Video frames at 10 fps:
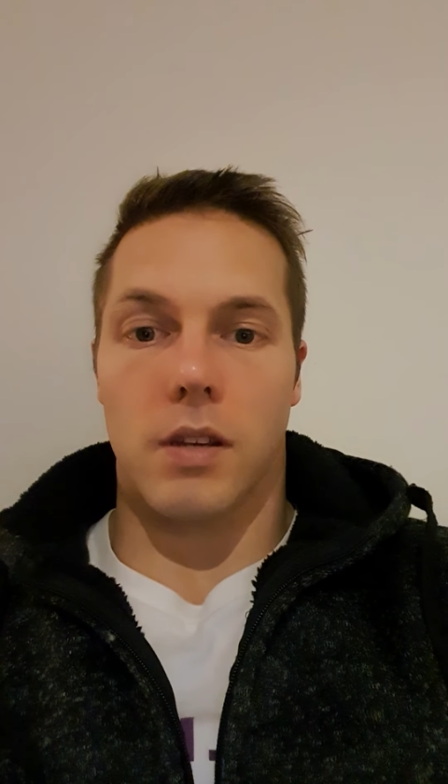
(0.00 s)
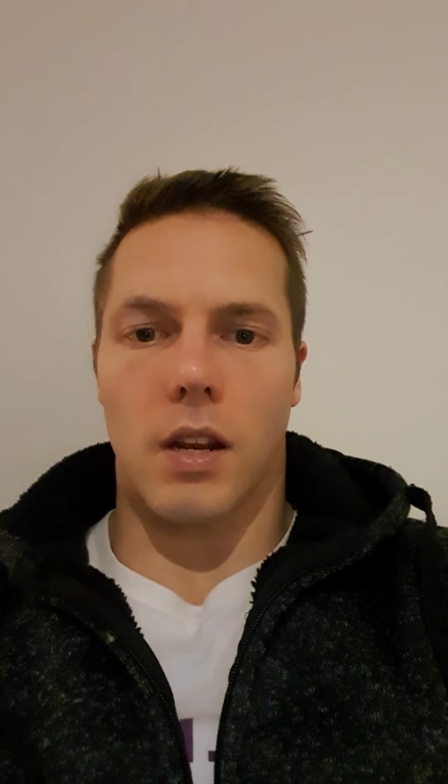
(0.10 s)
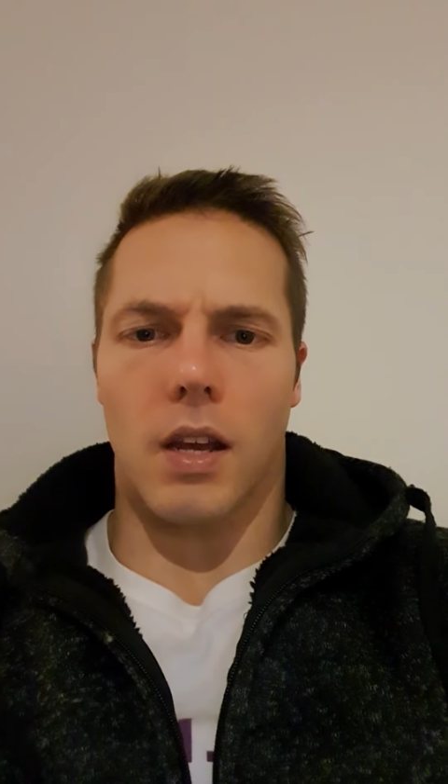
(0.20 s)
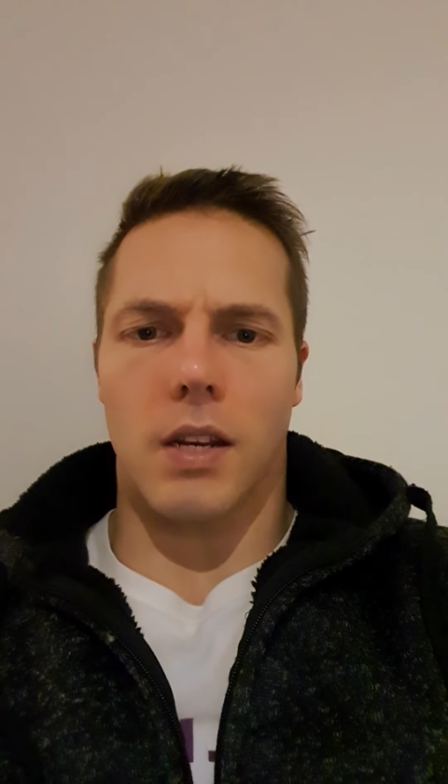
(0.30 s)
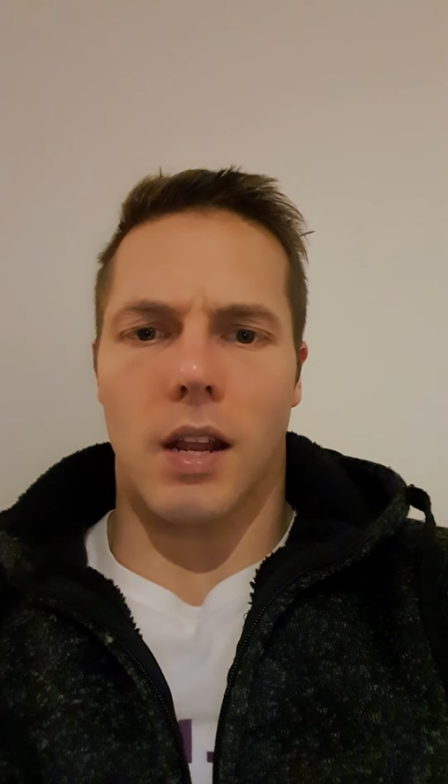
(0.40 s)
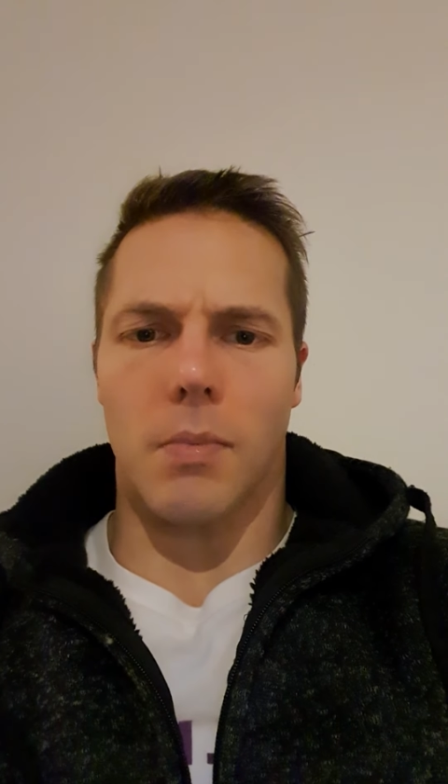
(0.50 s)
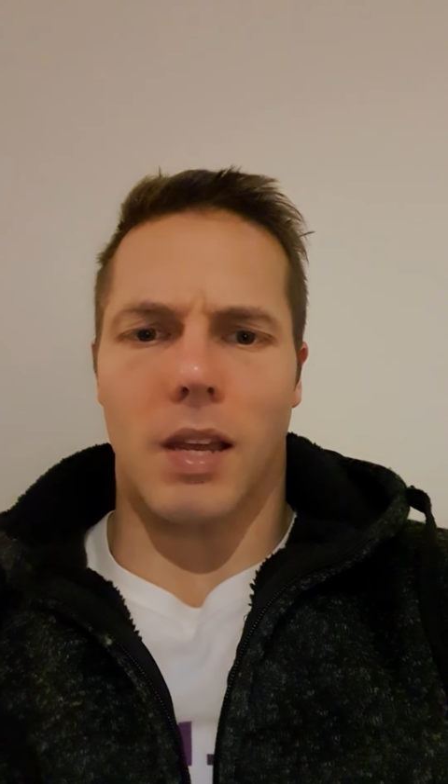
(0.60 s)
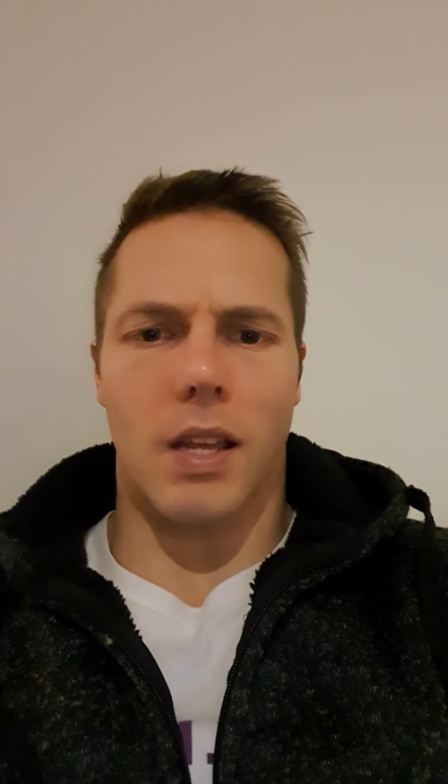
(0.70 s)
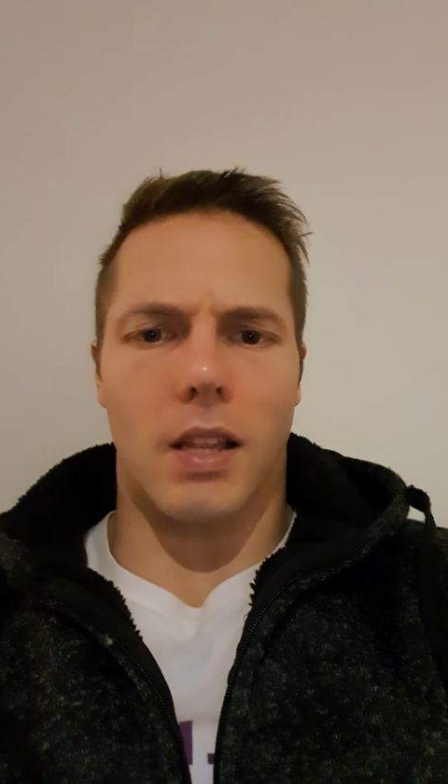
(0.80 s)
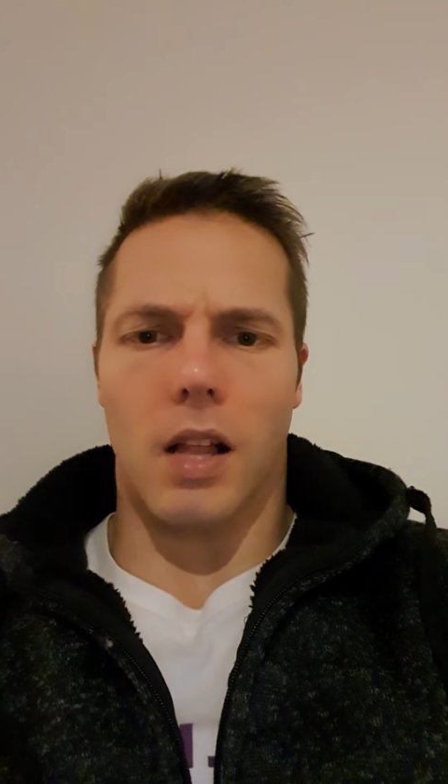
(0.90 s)
and I ended up
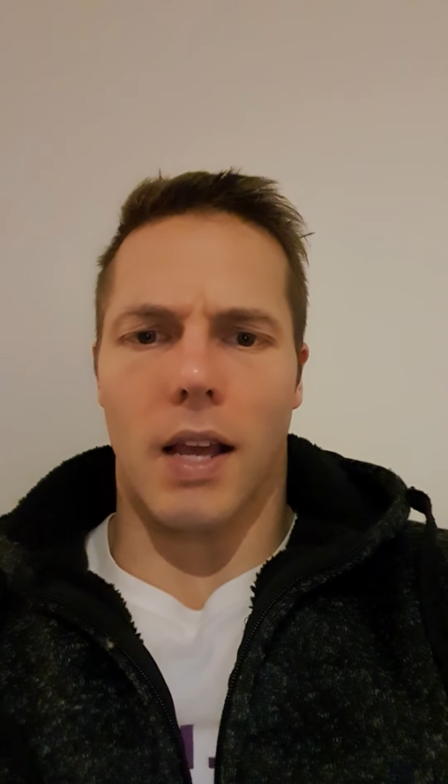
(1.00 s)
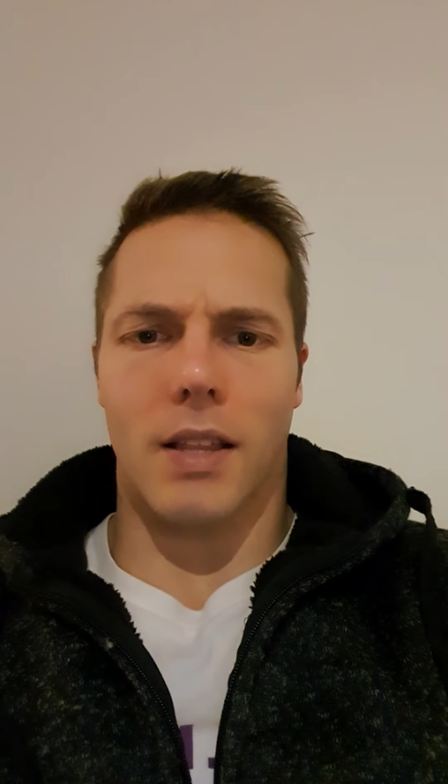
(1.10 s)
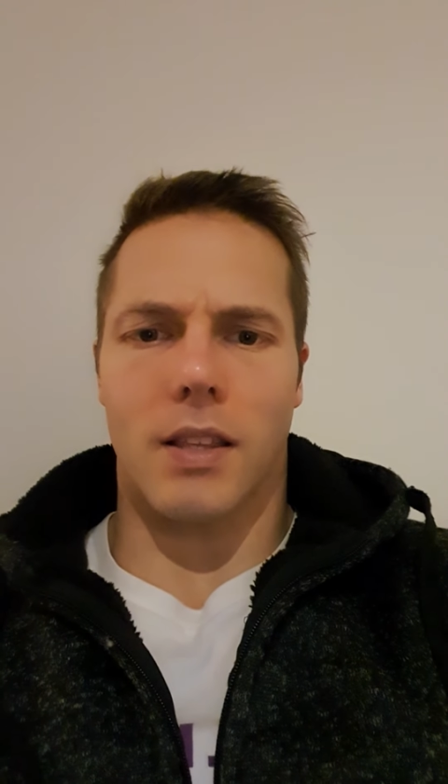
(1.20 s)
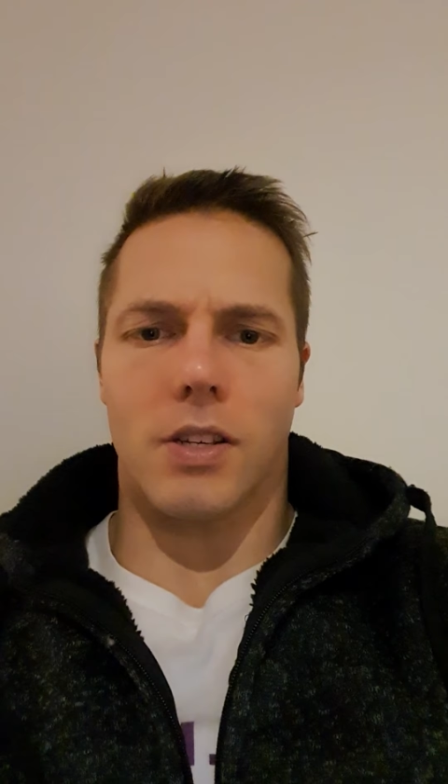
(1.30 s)
getting like this